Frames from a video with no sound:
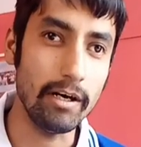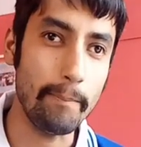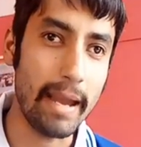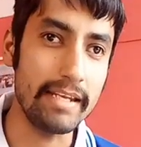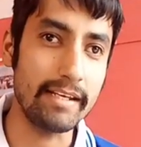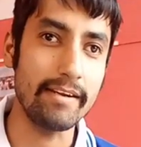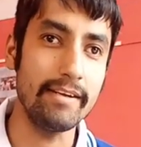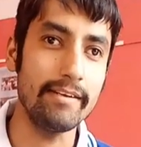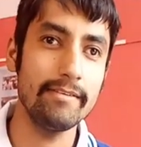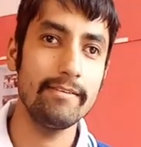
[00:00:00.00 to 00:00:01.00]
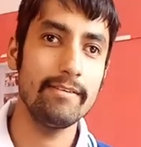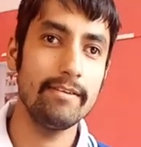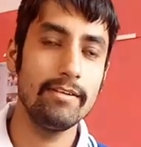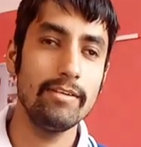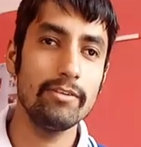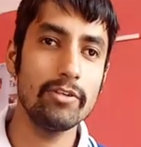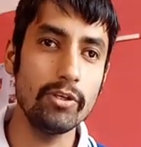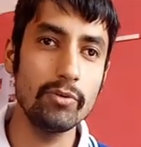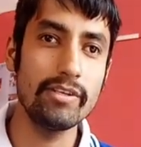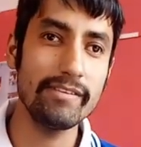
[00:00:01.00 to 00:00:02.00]
paddy grain. So
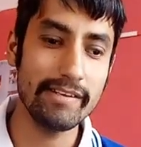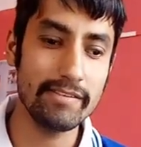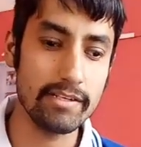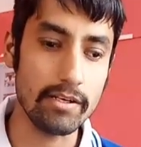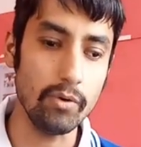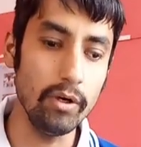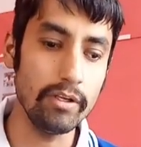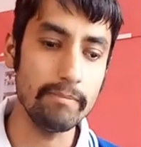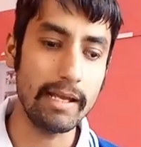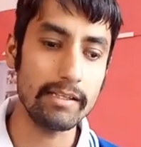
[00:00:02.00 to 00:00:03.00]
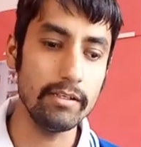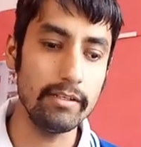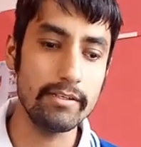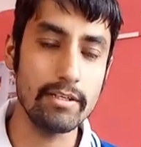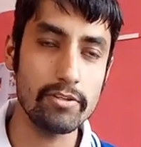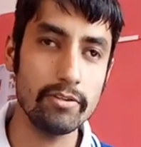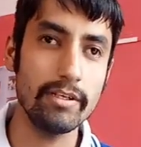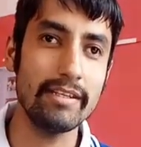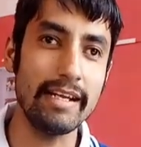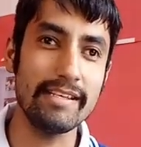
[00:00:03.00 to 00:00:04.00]
using thresher. Older method is also
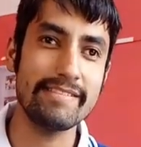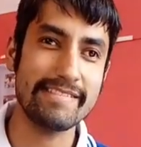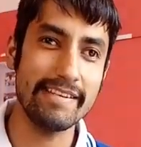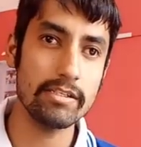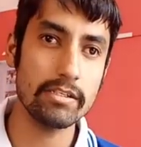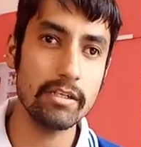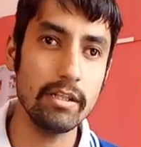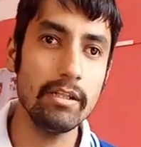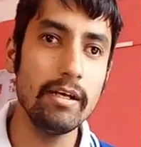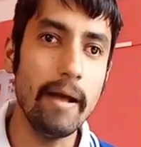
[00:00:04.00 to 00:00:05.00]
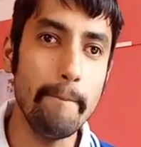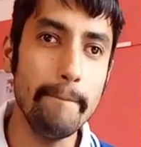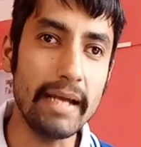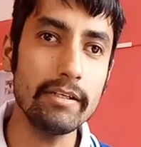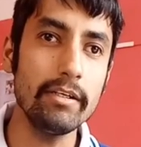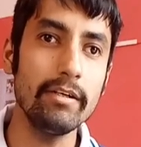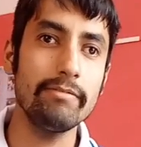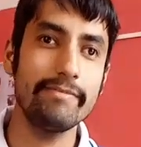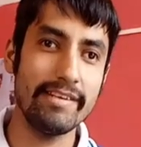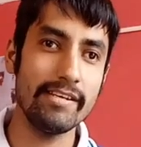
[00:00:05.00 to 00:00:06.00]
there, that is traditional method
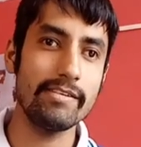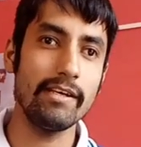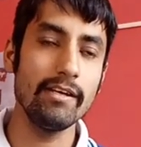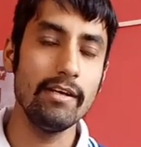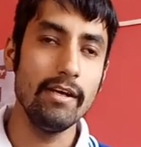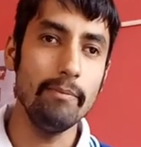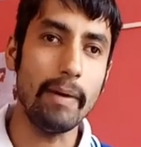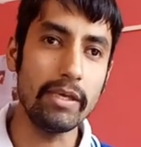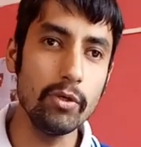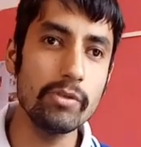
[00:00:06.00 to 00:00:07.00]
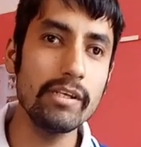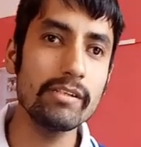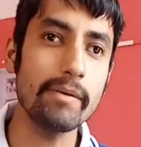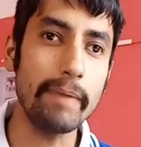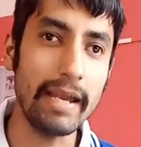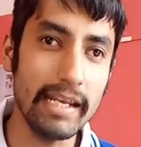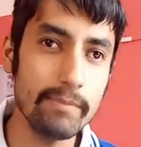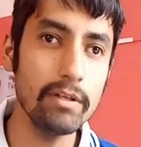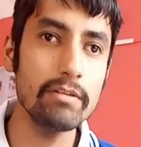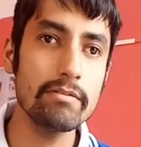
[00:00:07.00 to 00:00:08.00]
of threshing by using some
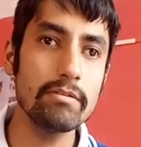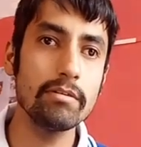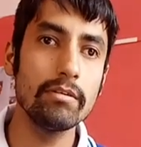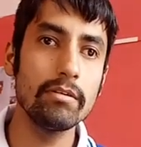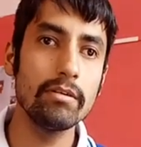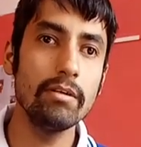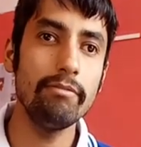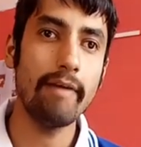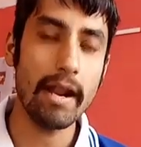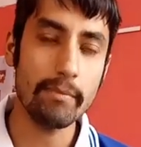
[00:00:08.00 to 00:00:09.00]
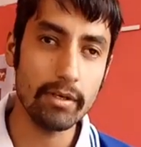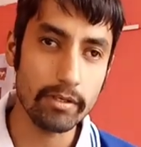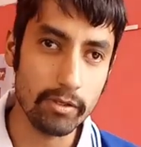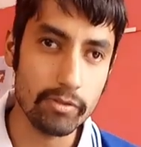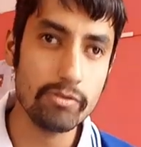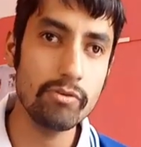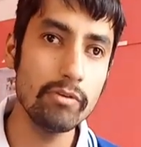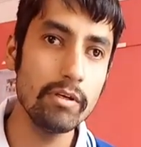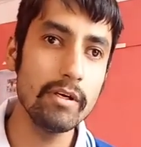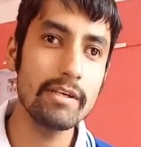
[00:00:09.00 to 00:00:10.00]
animals. Farmer used
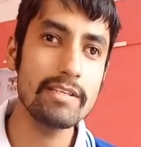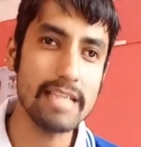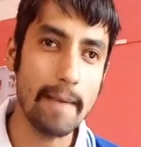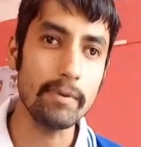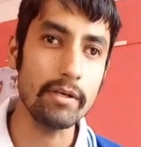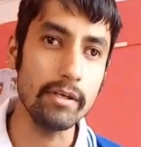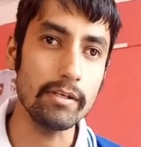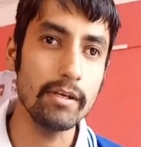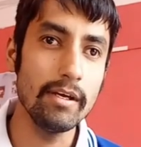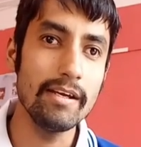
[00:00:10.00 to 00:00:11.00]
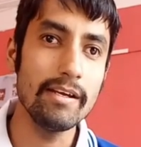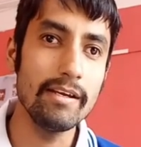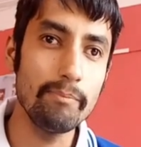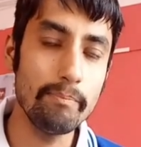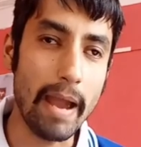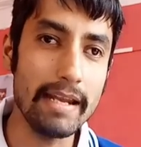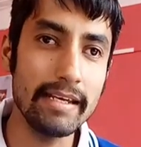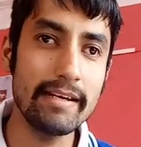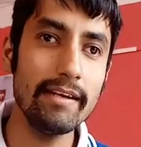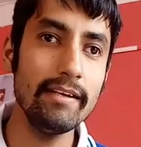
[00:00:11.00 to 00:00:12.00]
to separate paddy
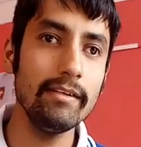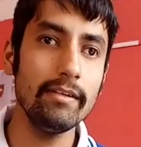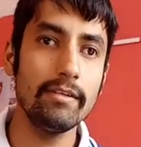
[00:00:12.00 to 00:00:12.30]
grain